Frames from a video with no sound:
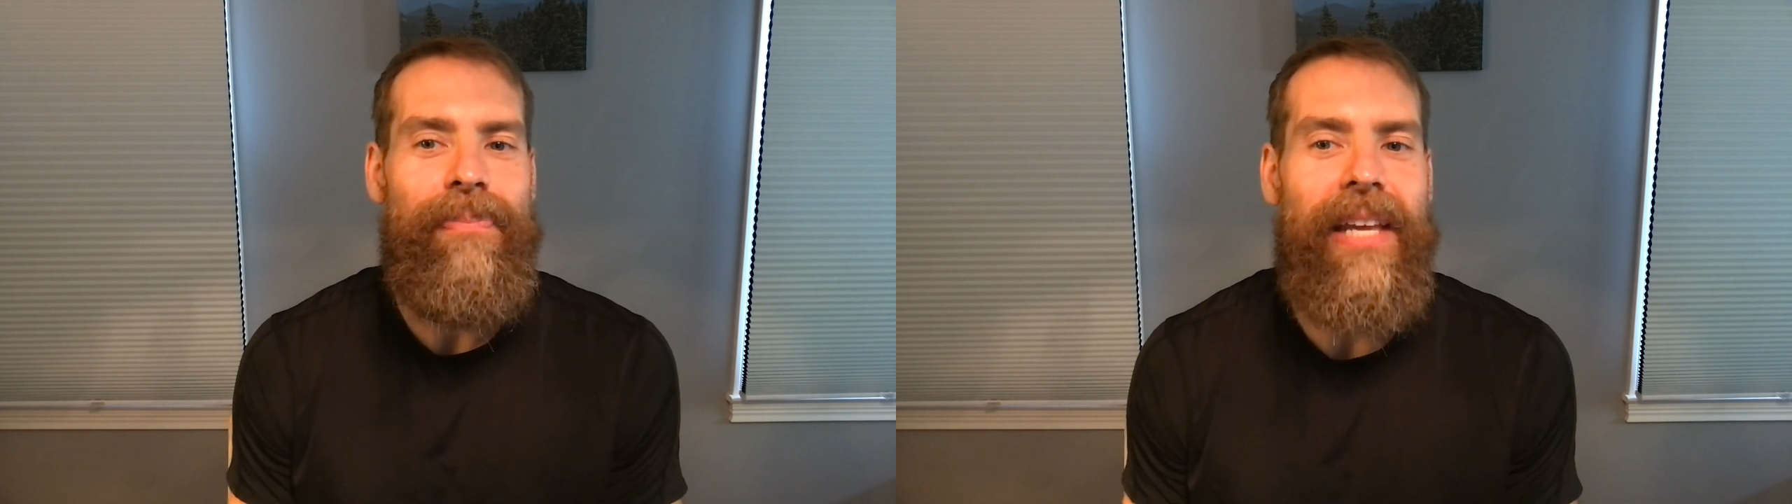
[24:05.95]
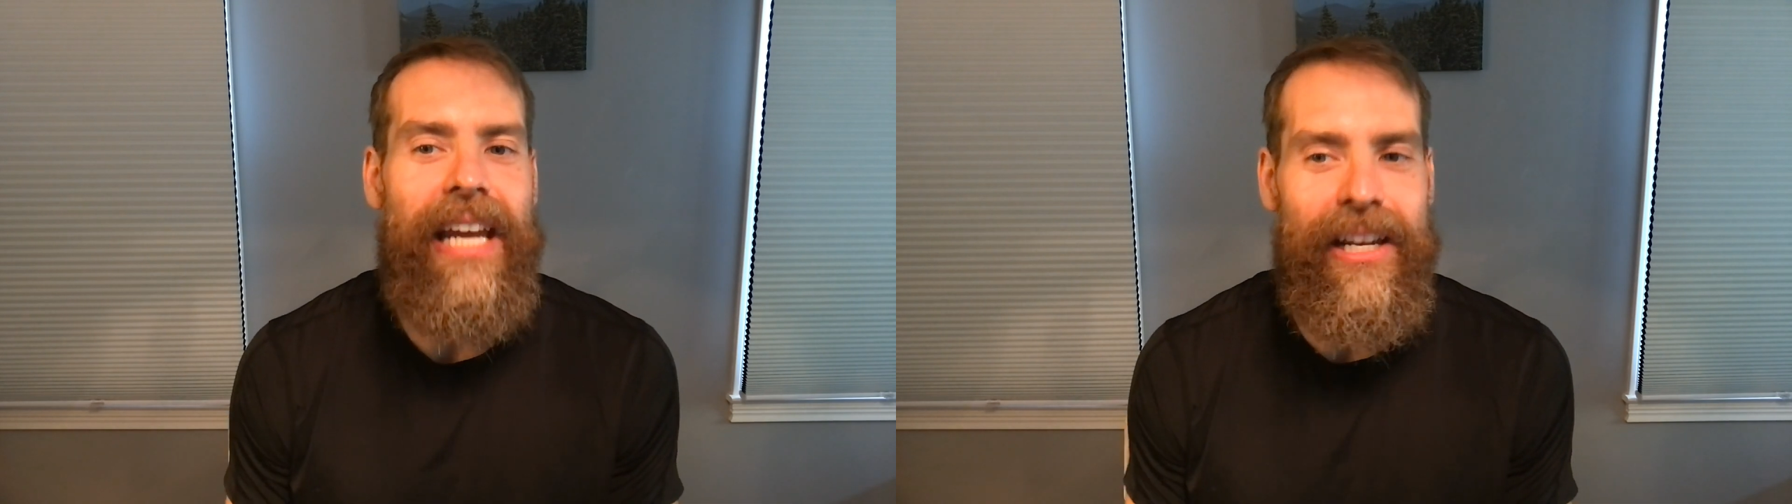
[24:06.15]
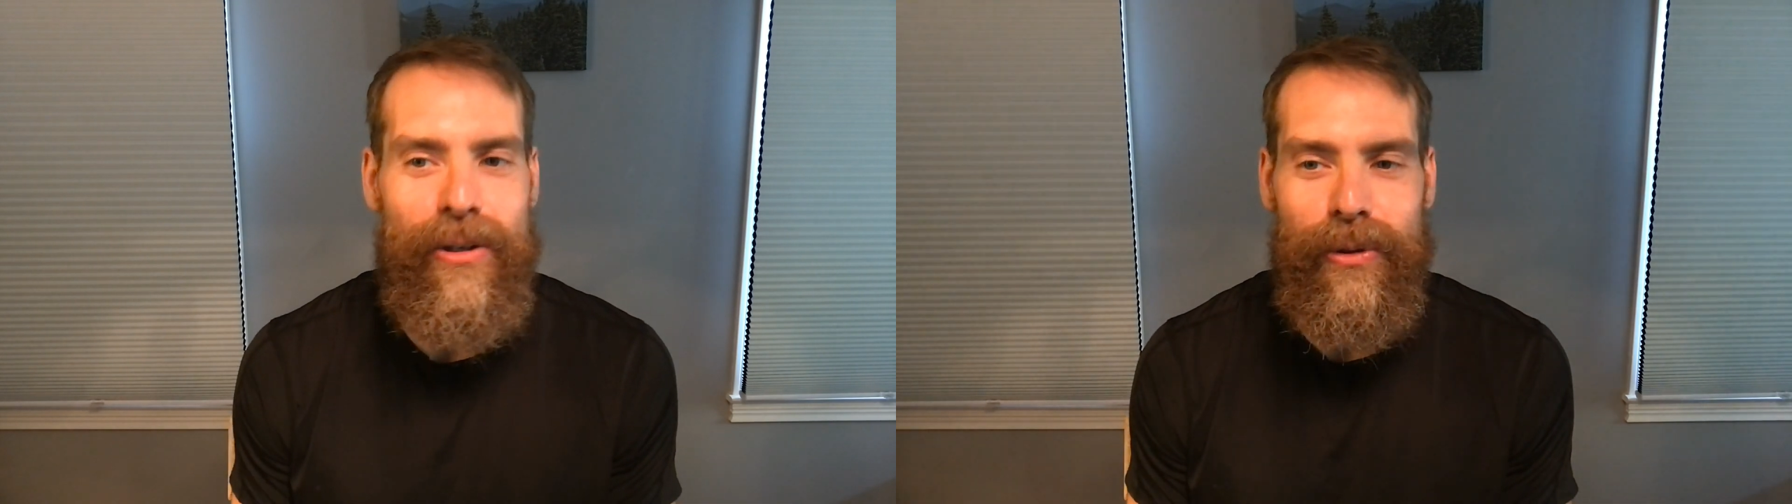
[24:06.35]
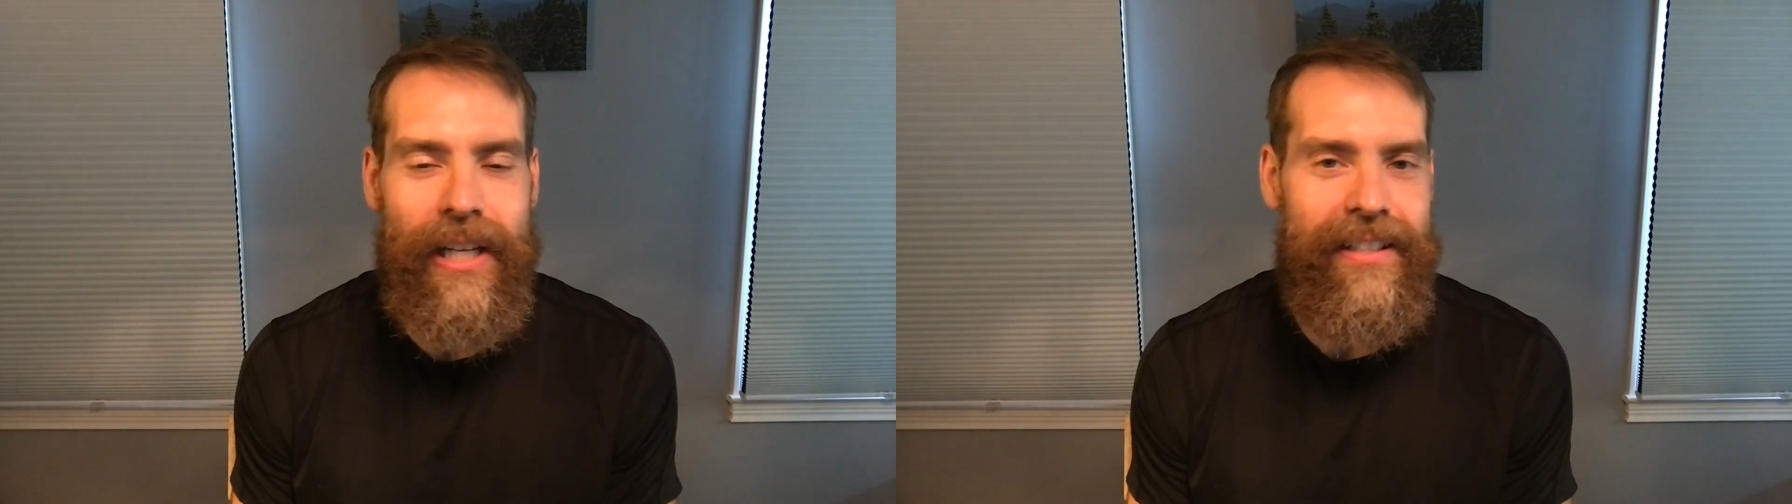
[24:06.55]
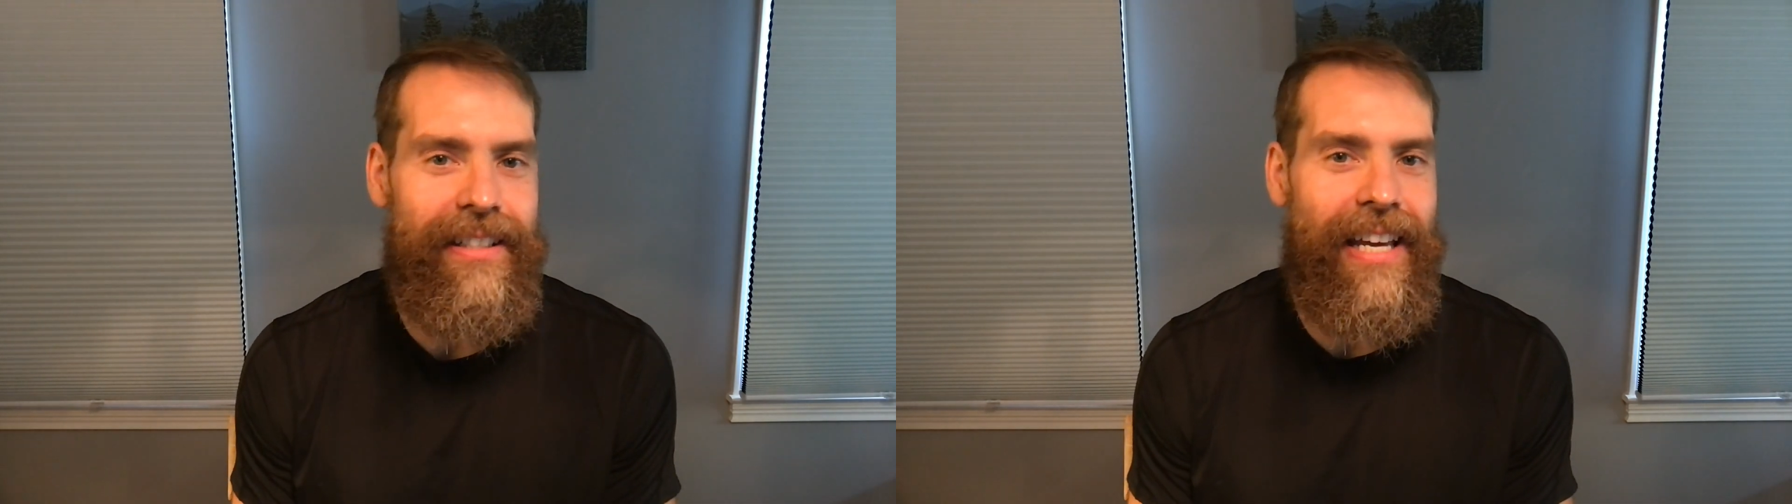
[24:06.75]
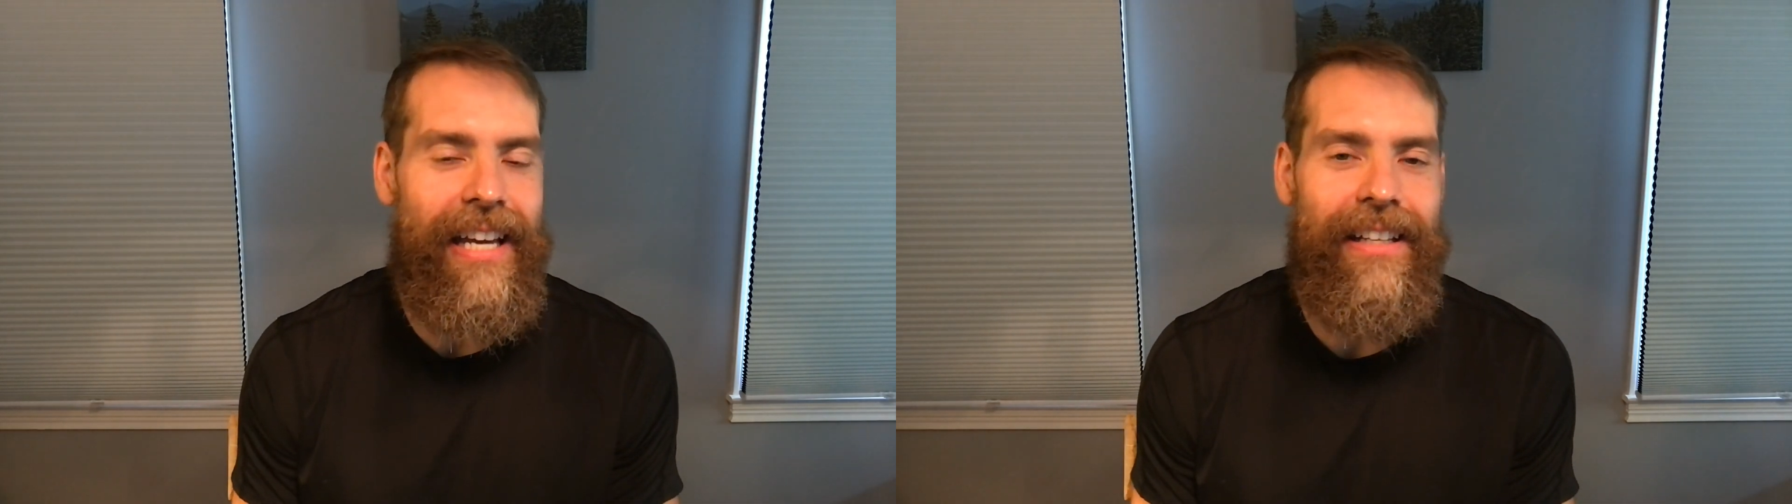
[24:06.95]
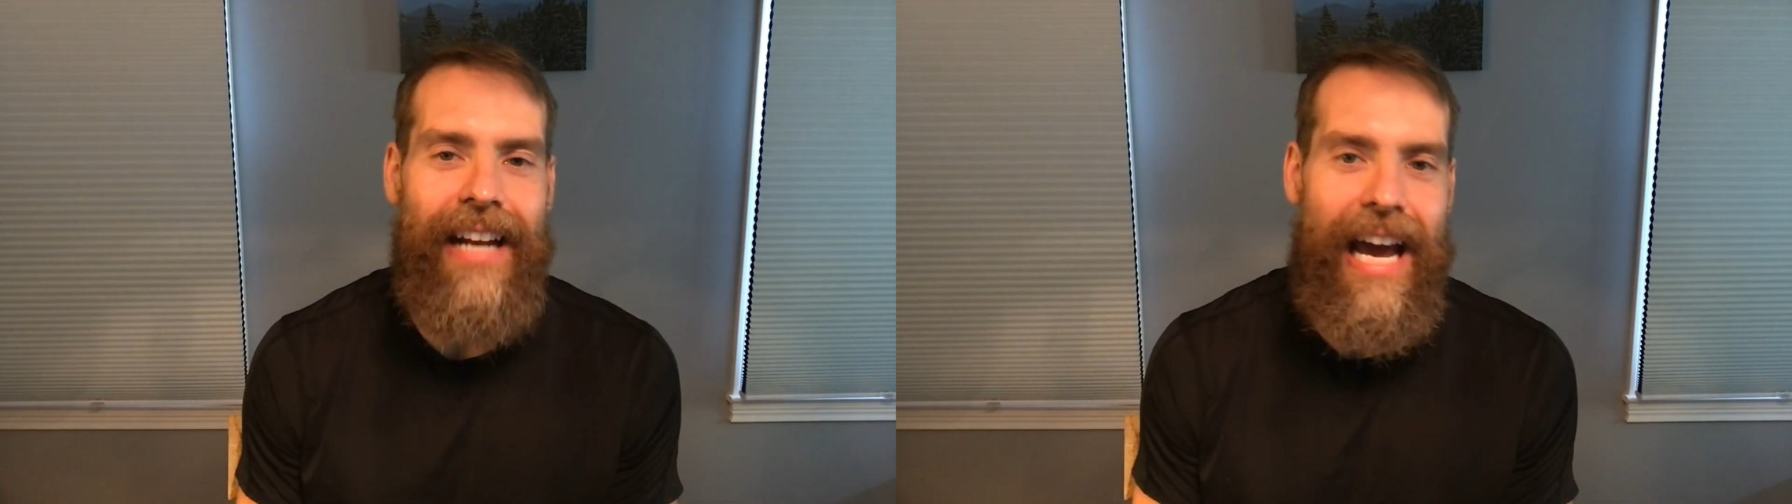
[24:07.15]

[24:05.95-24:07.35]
An annual DEXA scan,